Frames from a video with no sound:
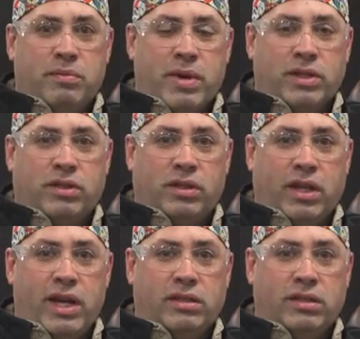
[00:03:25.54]

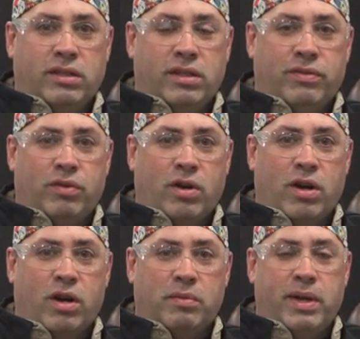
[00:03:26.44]
Masterclass for
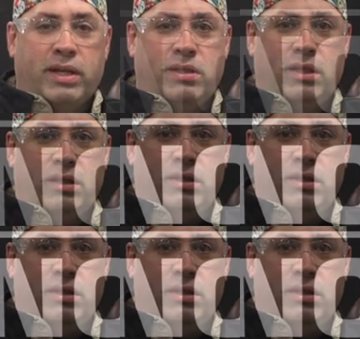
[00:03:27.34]
our ARC magazine.